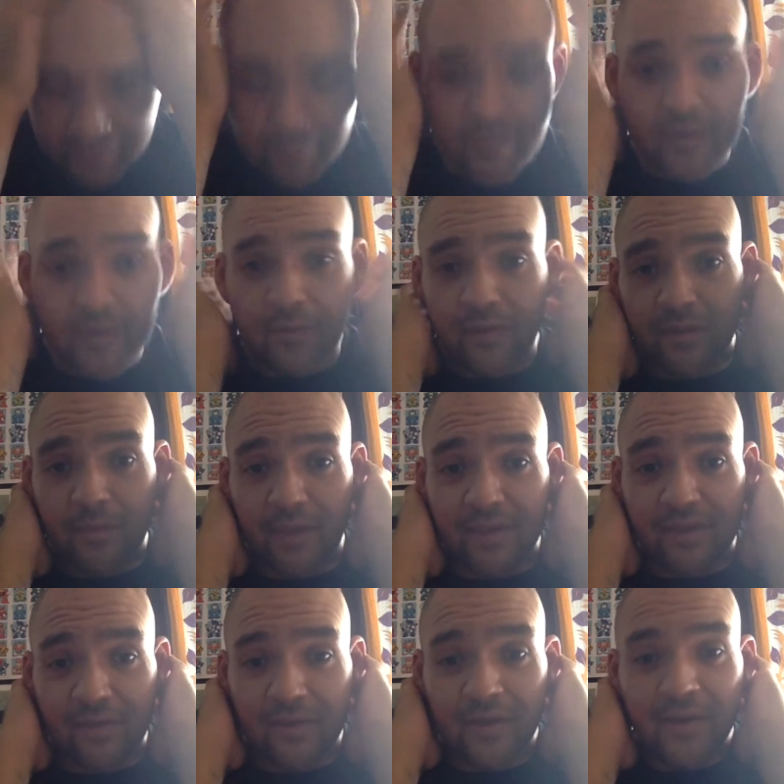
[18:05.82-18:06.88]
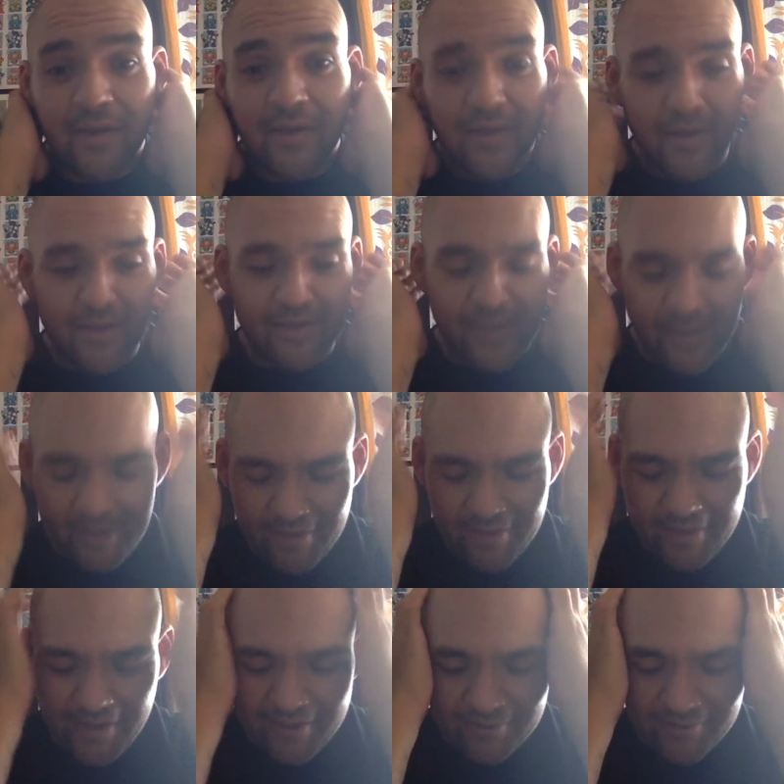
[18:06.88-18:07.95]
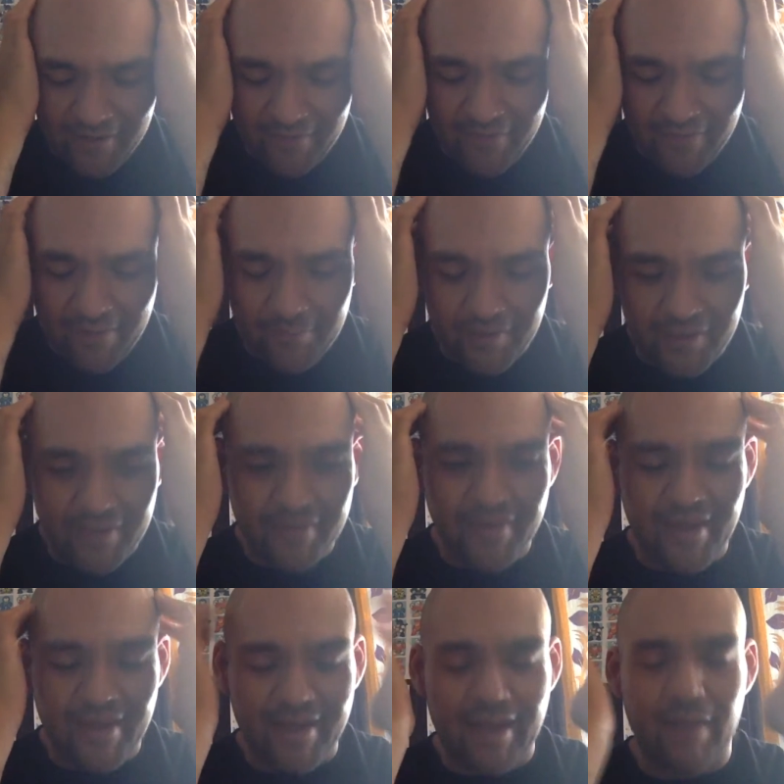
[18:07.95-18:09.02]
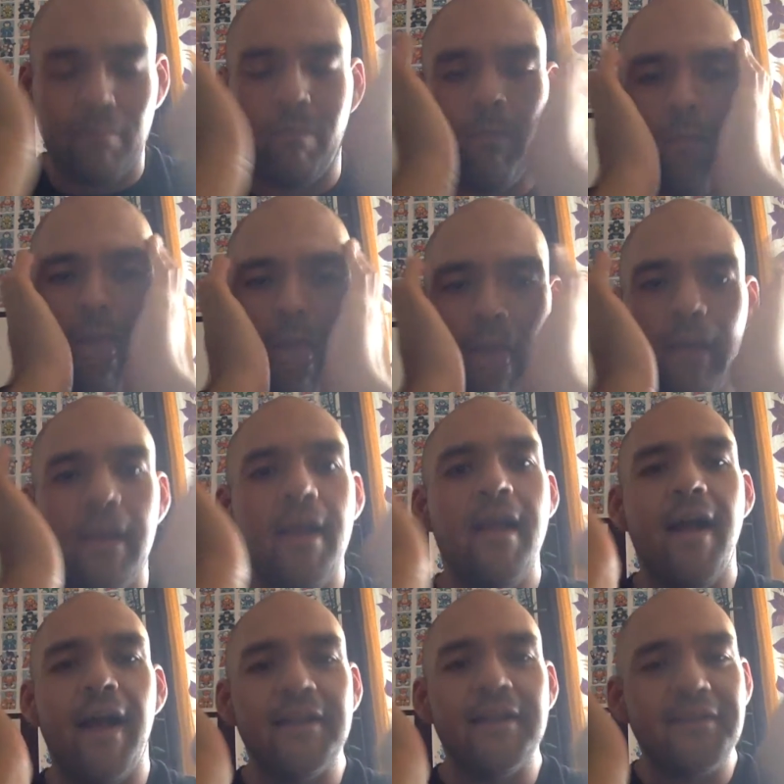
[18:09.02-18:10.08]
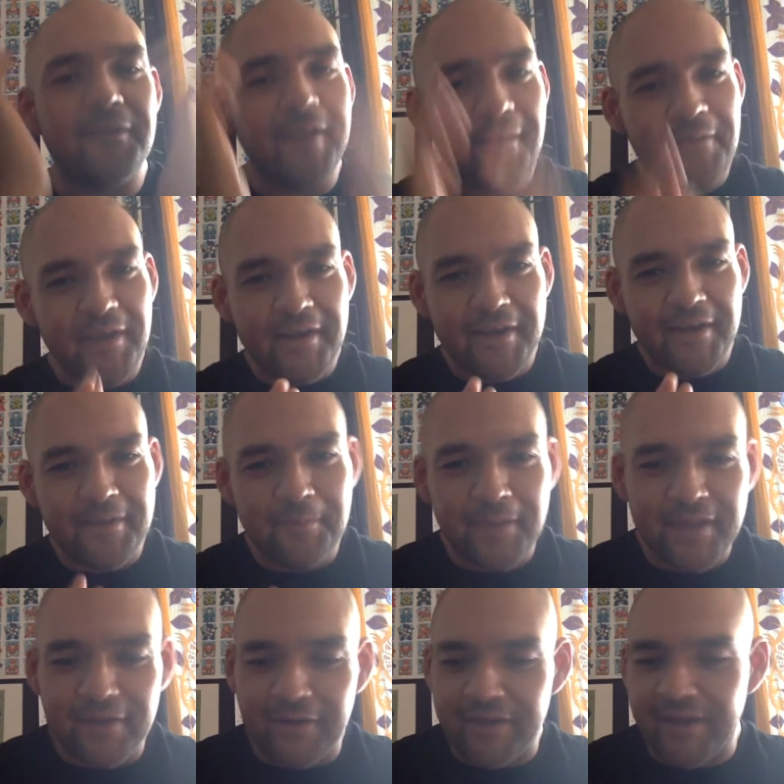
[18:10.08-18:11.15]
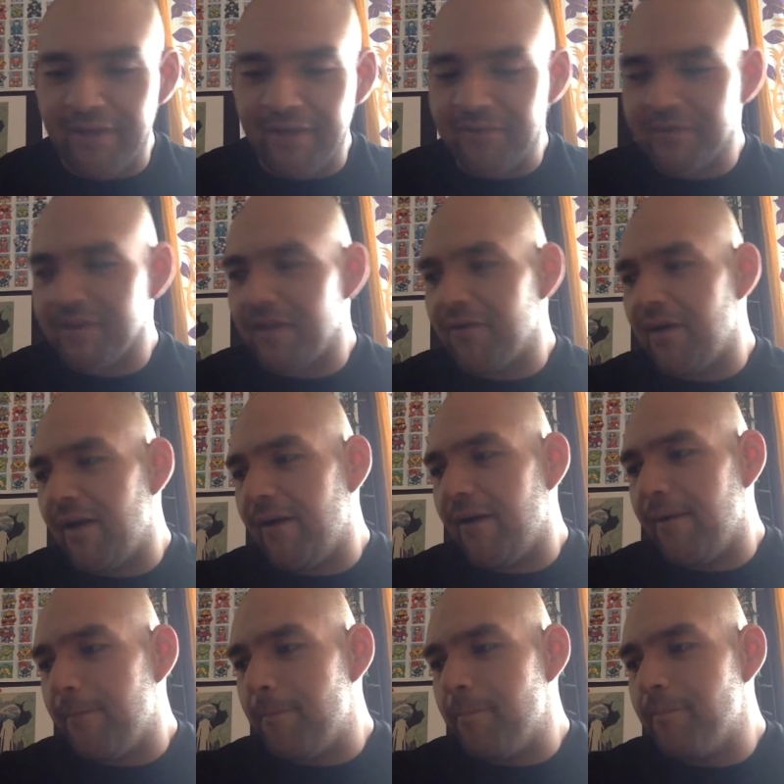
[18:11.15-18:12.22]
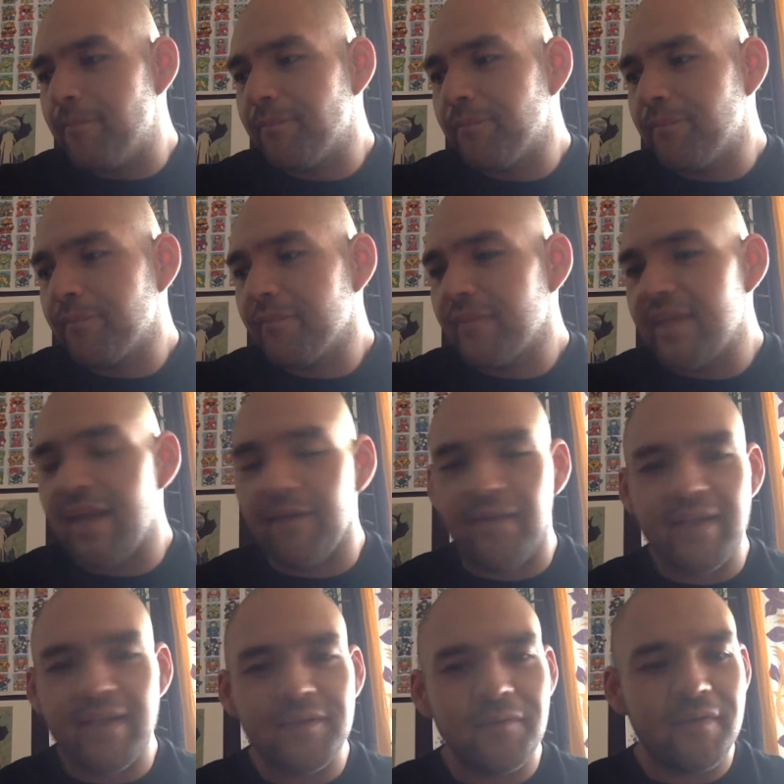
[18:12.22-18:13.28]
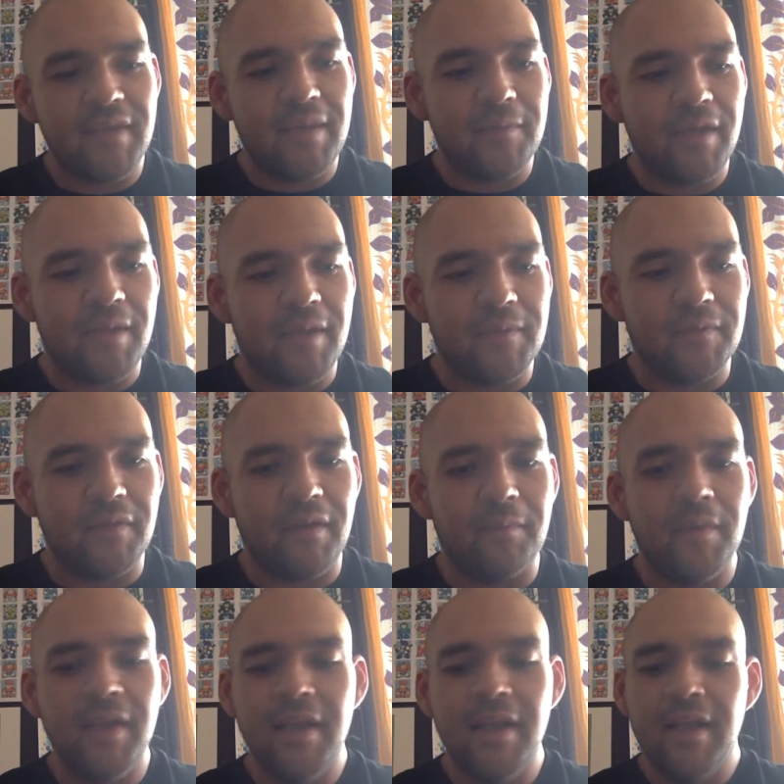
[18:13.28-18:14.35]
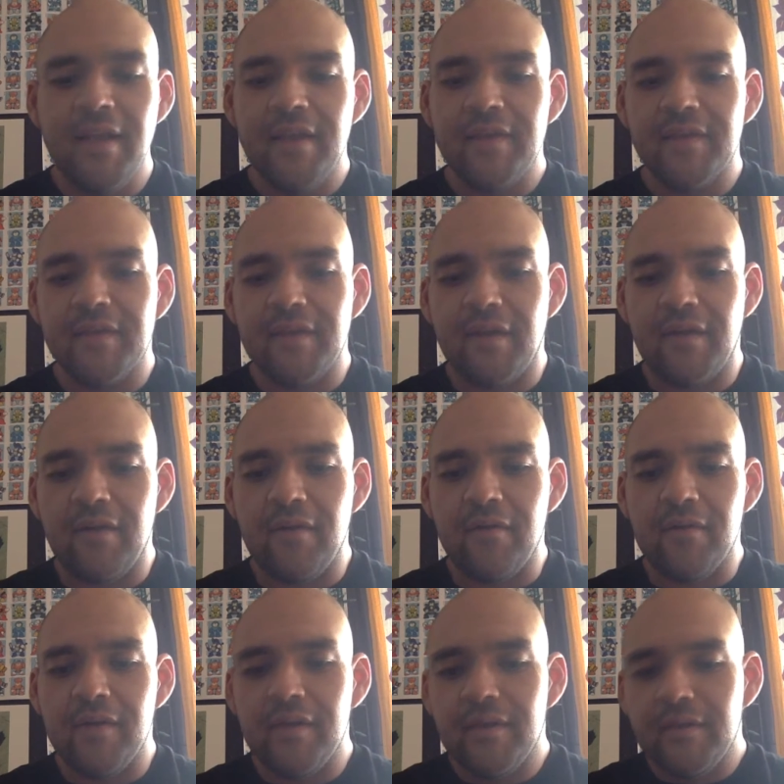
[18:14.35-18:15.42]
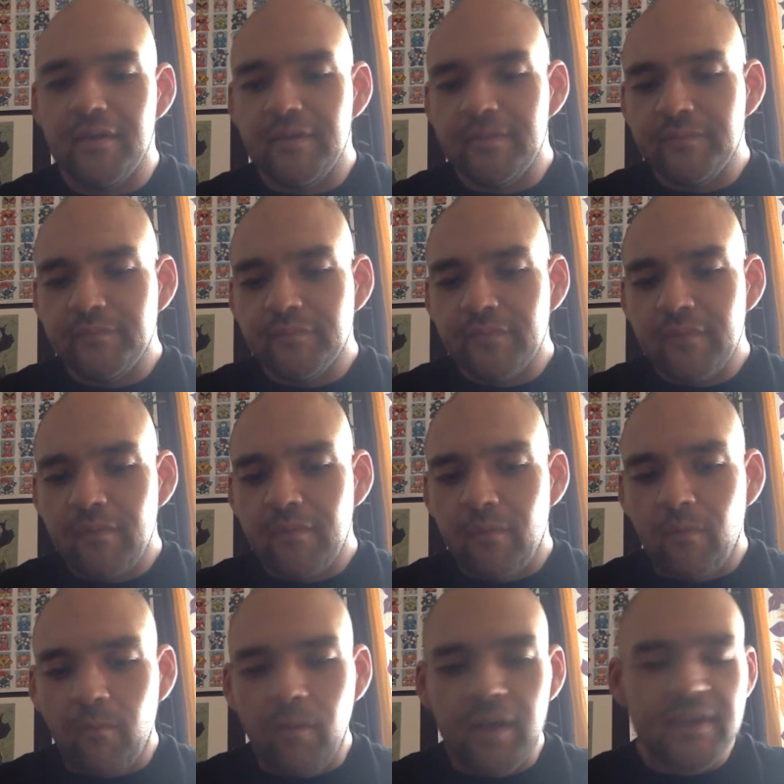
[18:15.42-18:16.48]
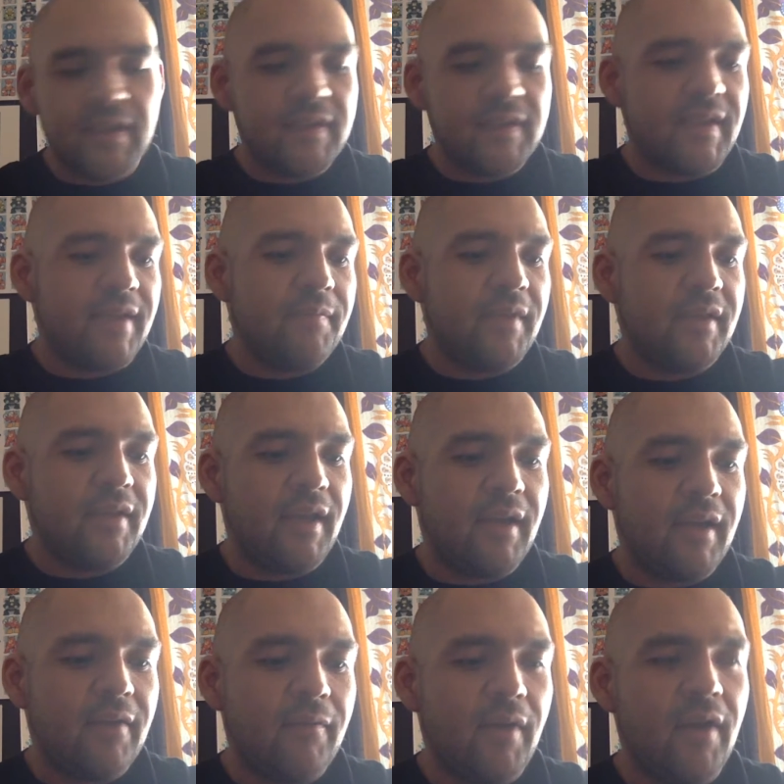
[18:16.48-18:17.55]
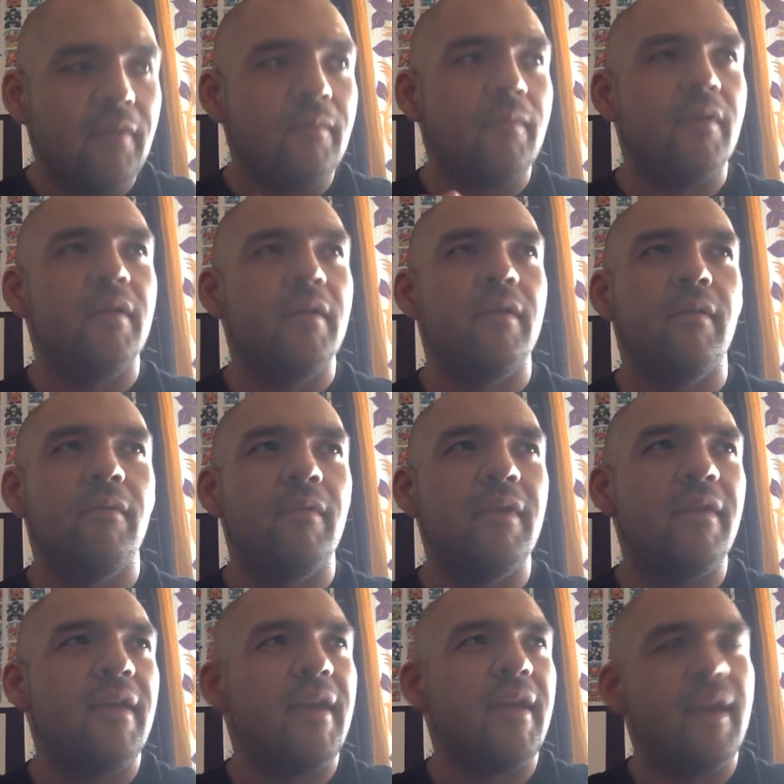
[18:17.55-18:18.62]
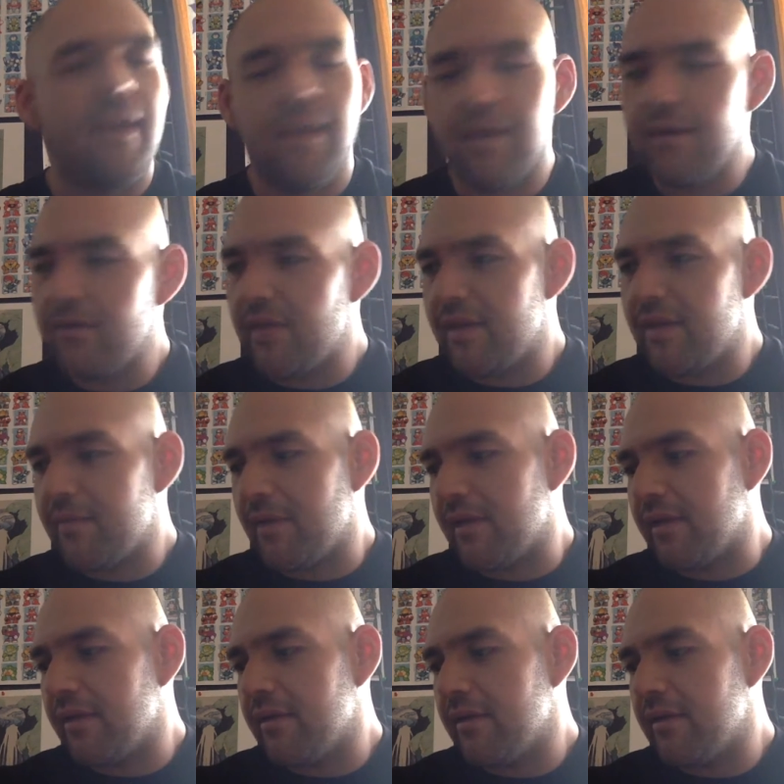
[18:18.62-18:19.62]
it was so expensive, and I don't have that kind of I don't have that kind of money right now. So yeah, that's where the name comes from. So what does that mean now? Where the hell am I?